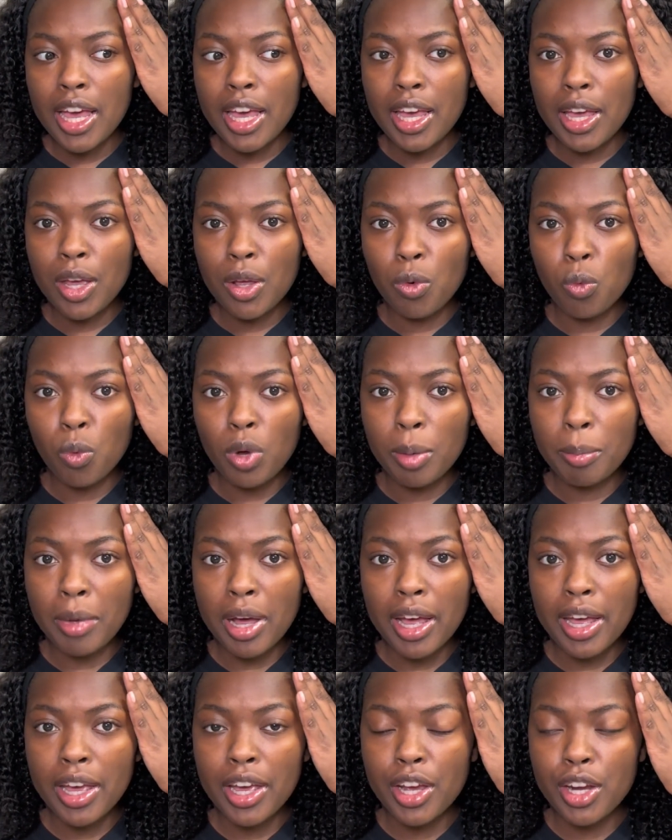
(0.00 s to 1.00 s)
And when
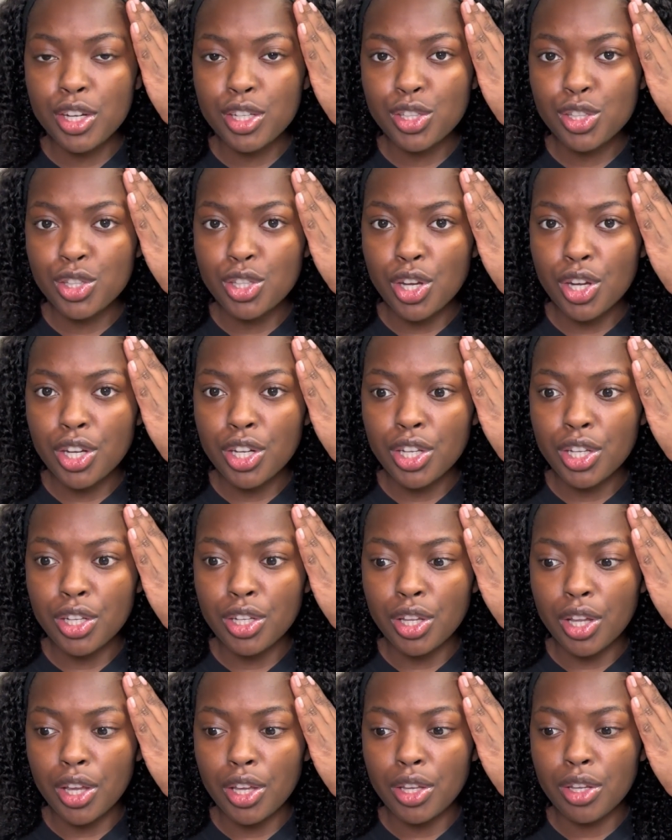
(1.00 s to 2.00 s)
my hair
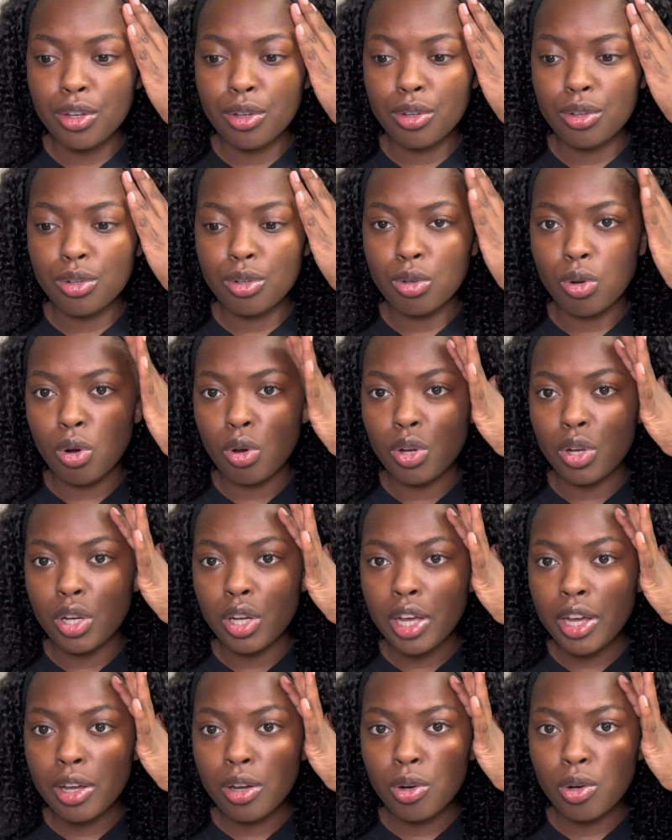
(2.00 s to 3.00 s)
started like
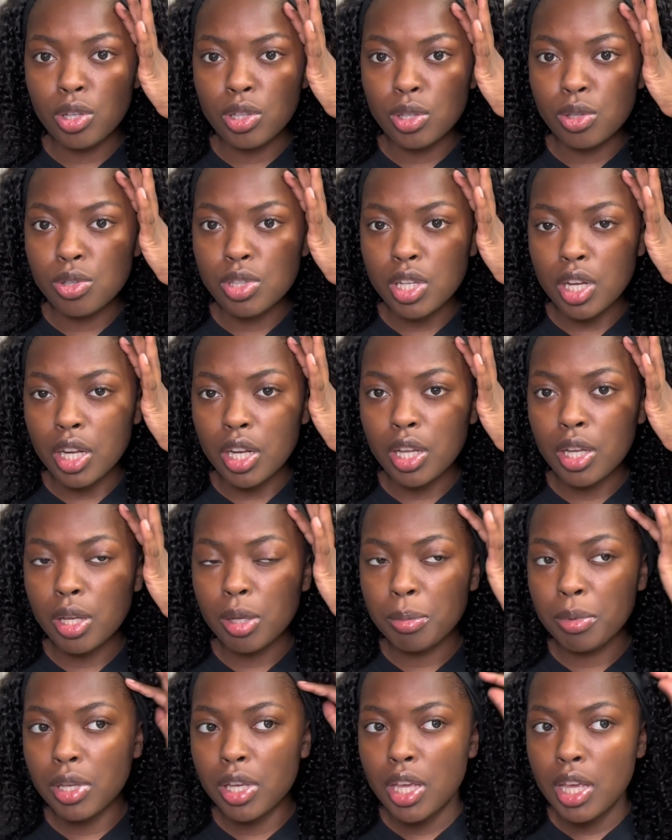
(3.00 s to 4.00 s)
growing out or loosening
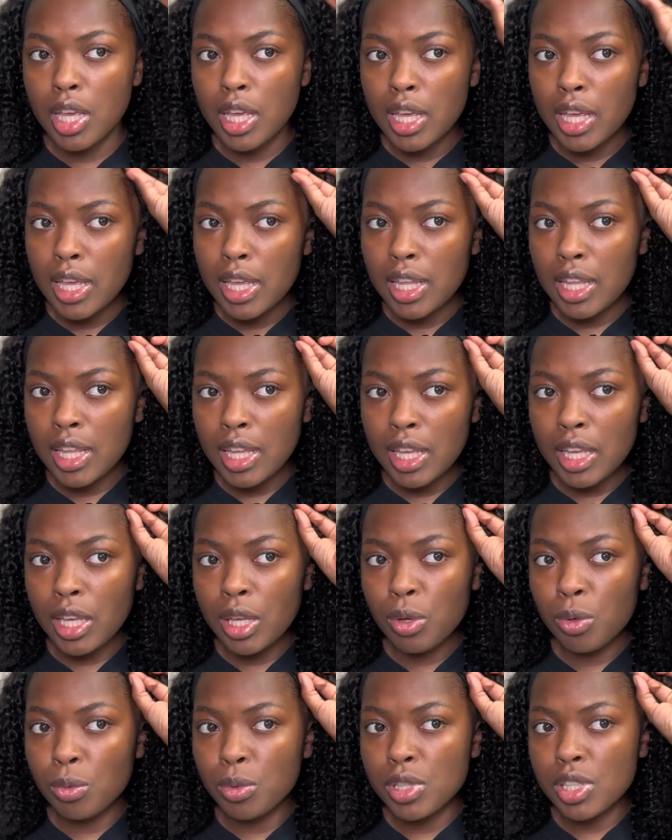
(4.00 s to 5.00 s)
up,
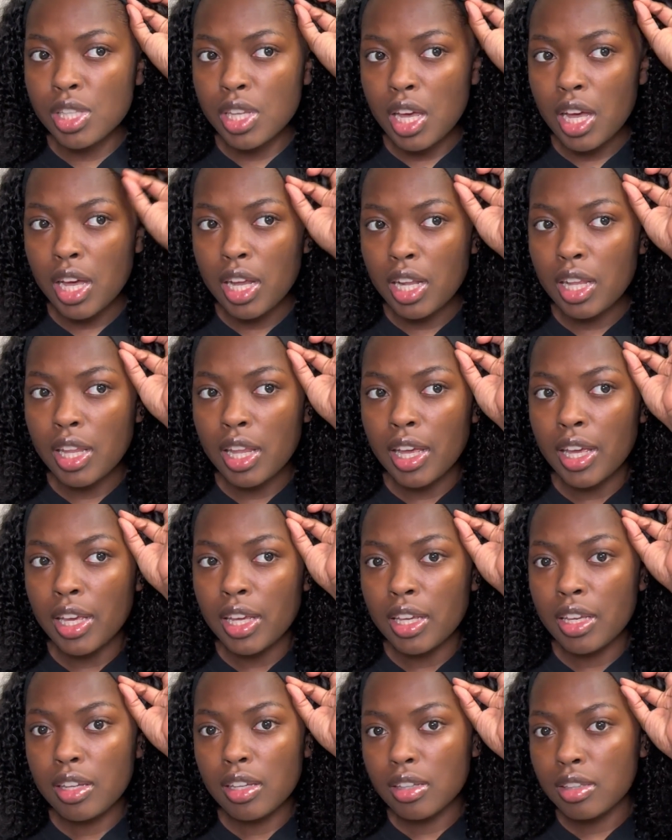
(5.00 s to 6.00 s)
it was kind of
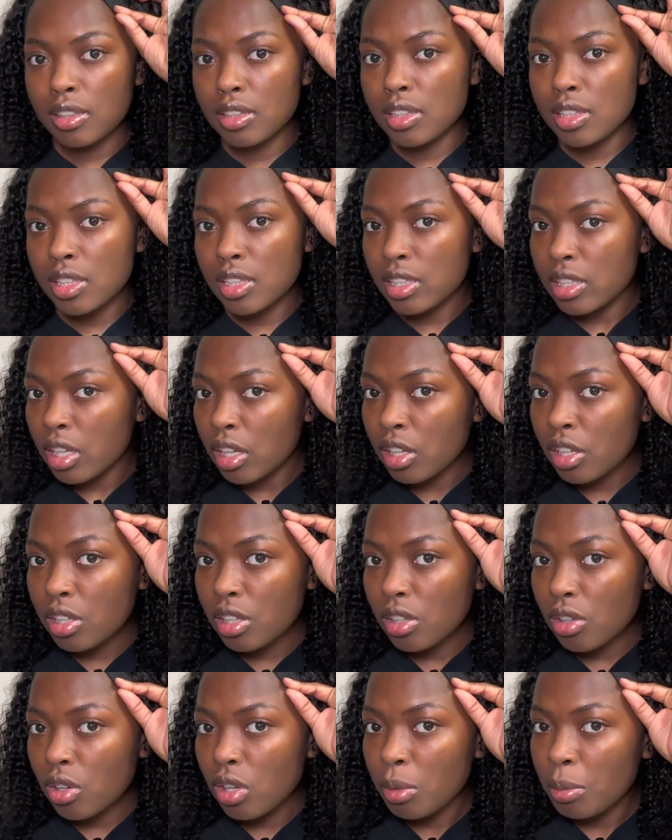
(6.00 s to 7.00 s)
like
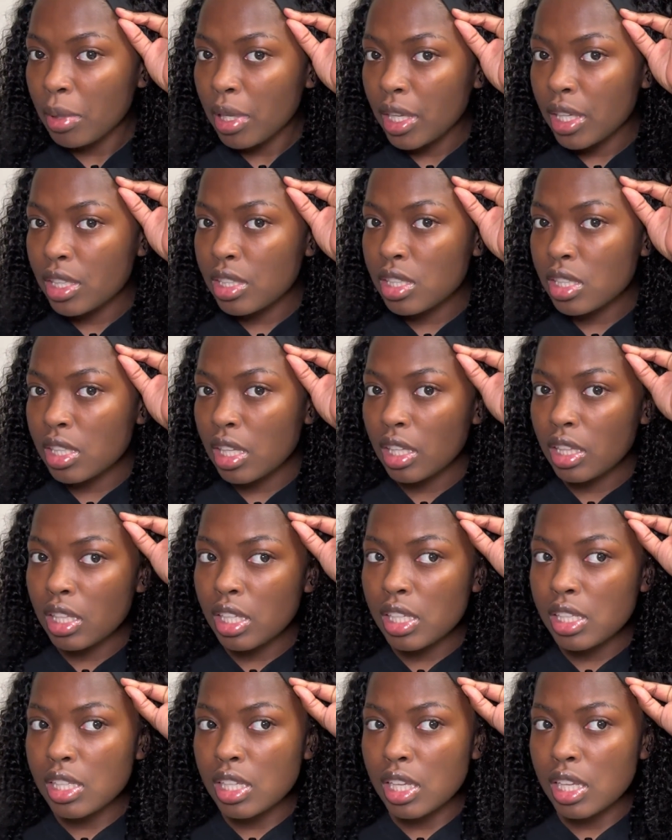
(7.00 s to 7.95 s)
stuck on my edges like this,